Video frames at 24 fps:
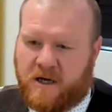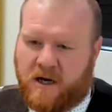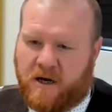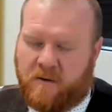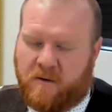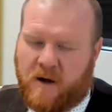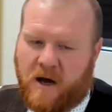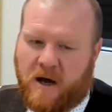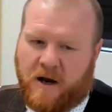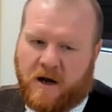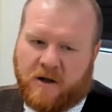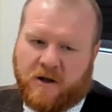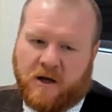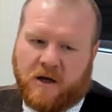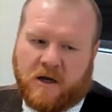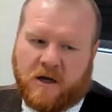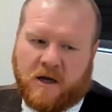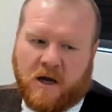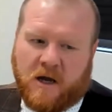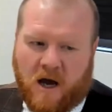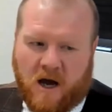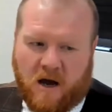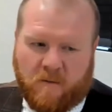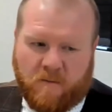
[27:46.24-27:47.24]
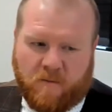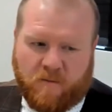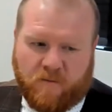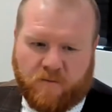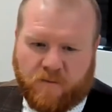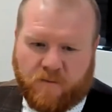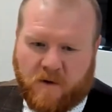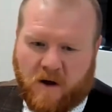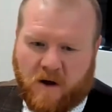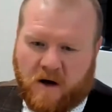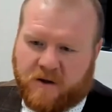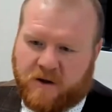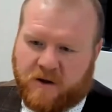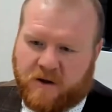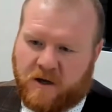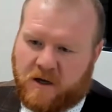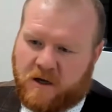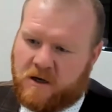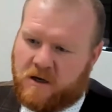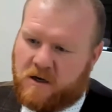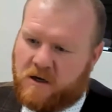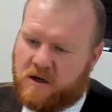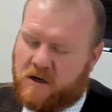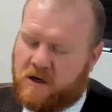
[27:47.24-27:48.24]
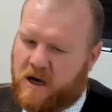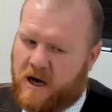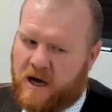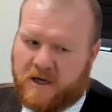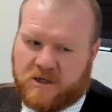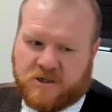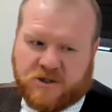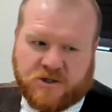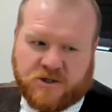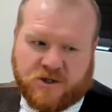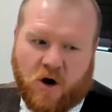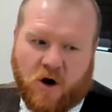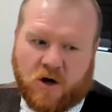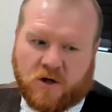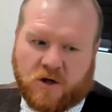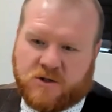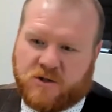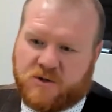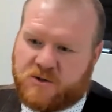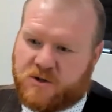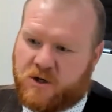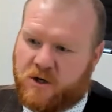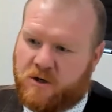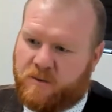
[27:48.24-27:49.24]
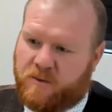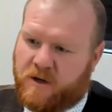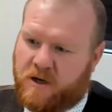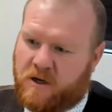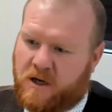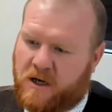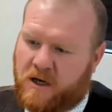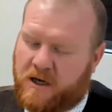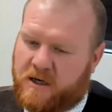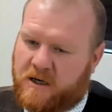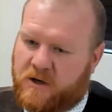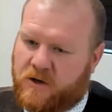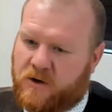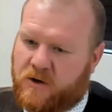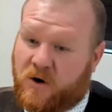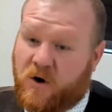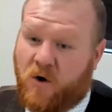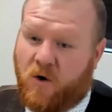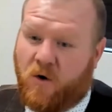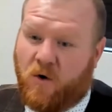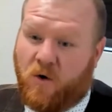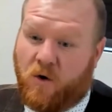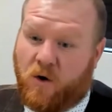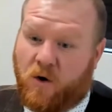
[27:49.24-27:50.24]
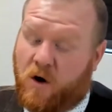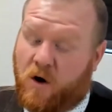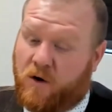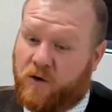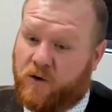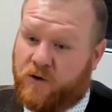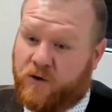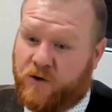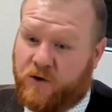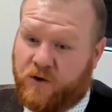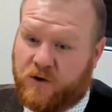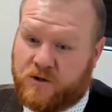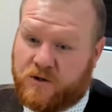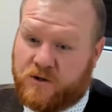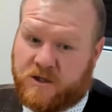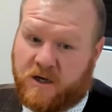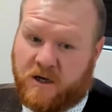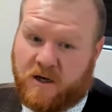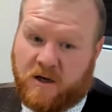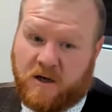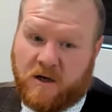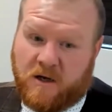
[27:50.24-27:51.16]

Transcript: And I think Scott, who's going to be leading the call on Thursday,